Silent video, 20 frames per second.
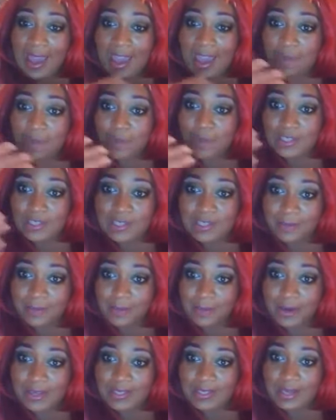and for
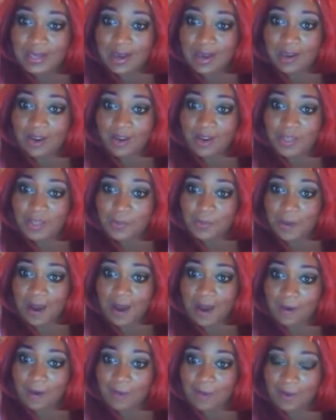some reason I lost
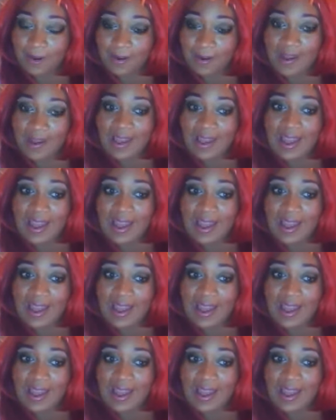power